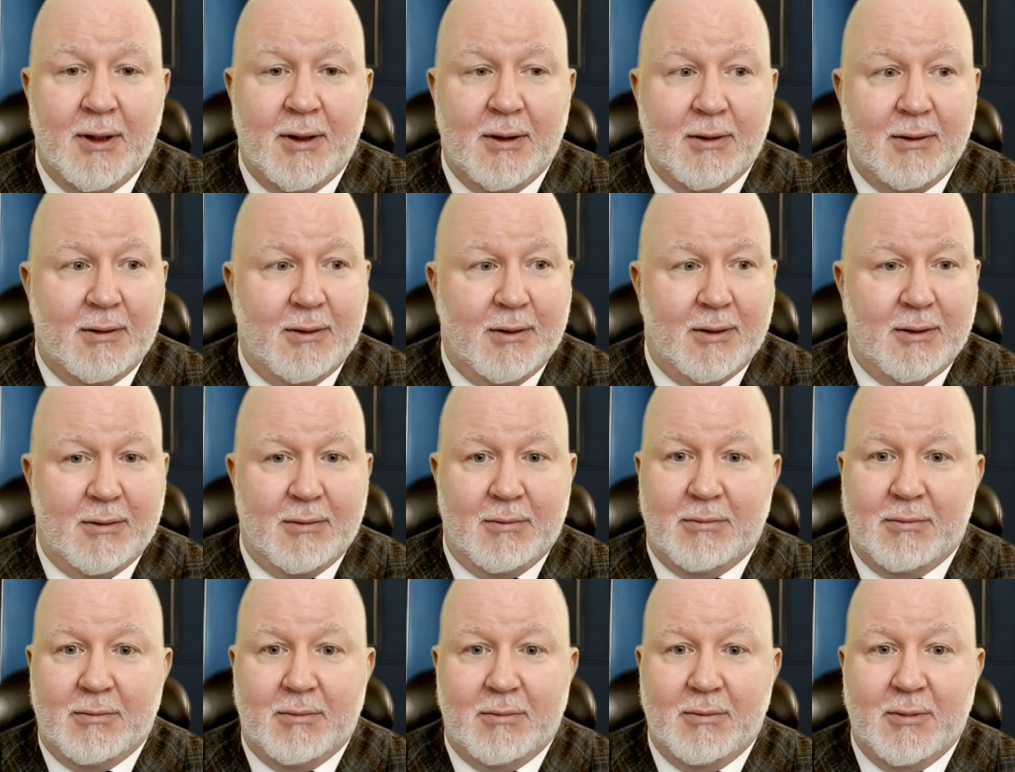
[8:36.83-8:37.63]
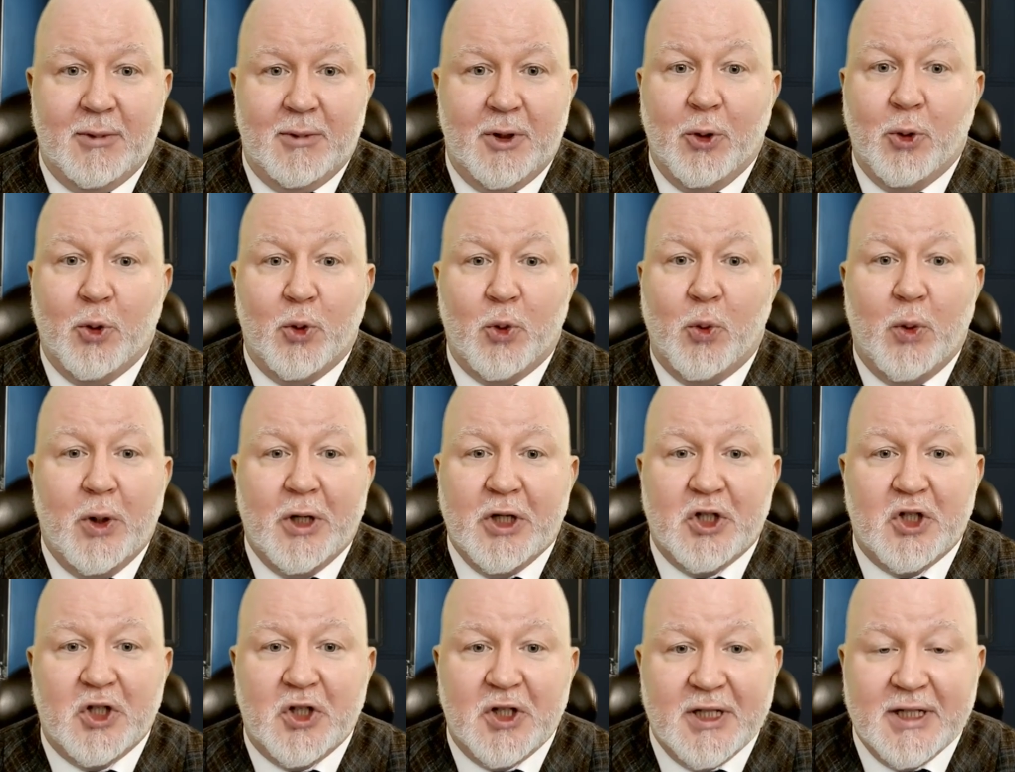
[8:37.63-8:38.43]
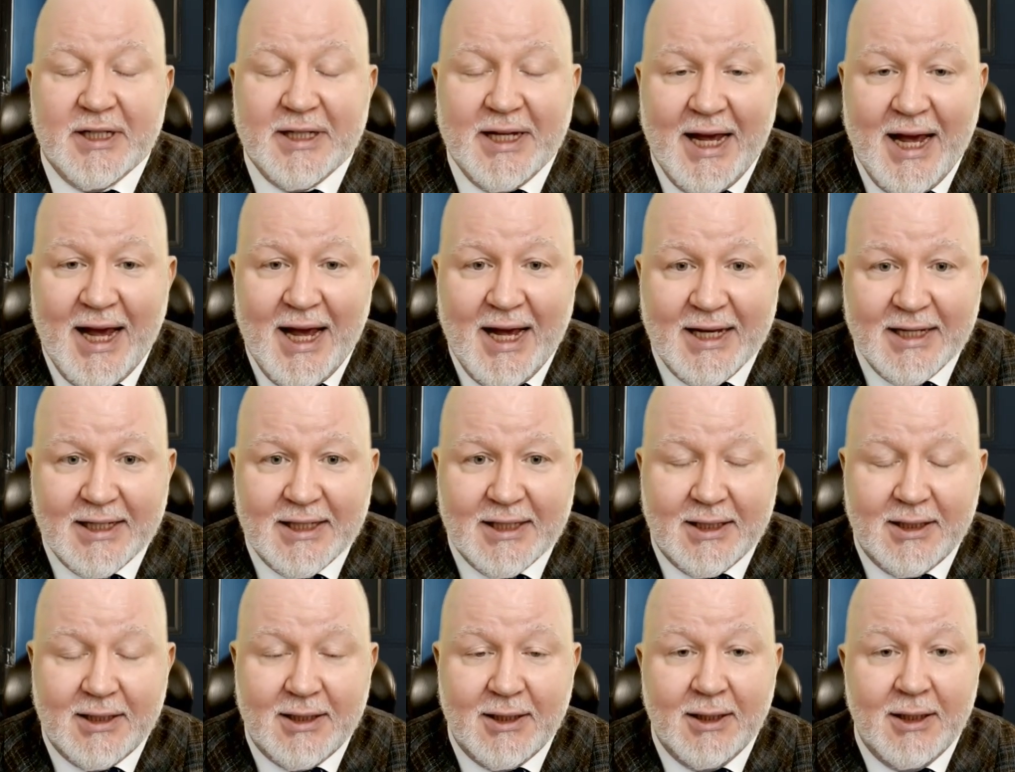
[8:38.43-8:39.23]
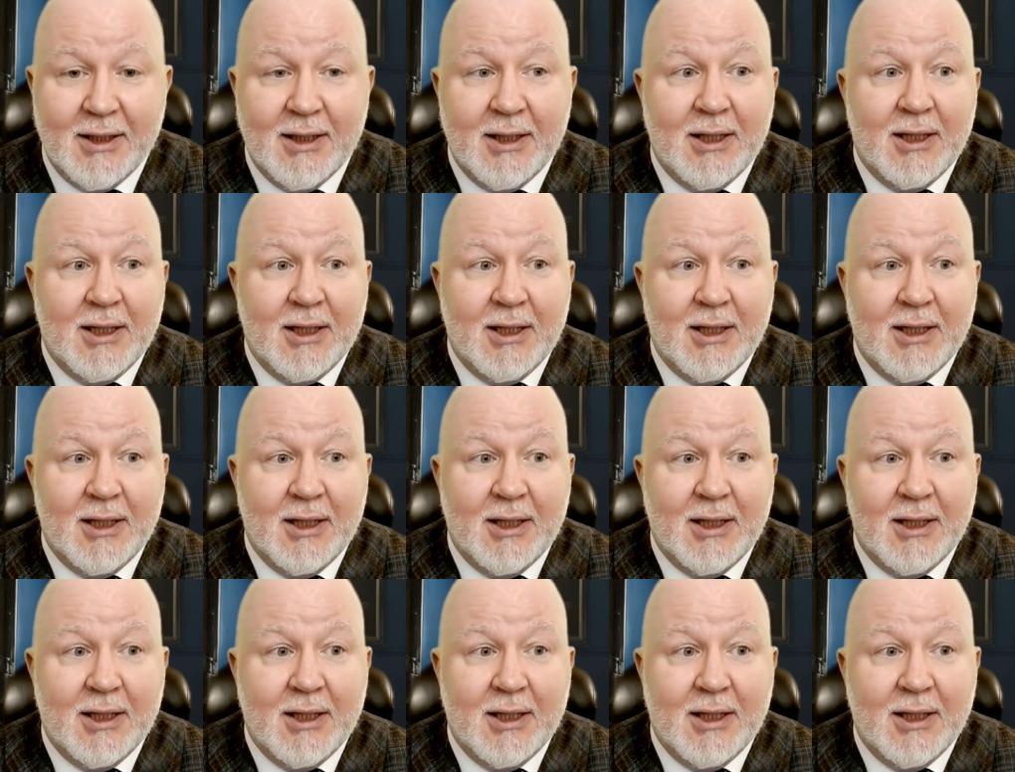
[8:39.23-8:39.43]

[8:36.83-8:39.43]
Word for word: like no questions asked,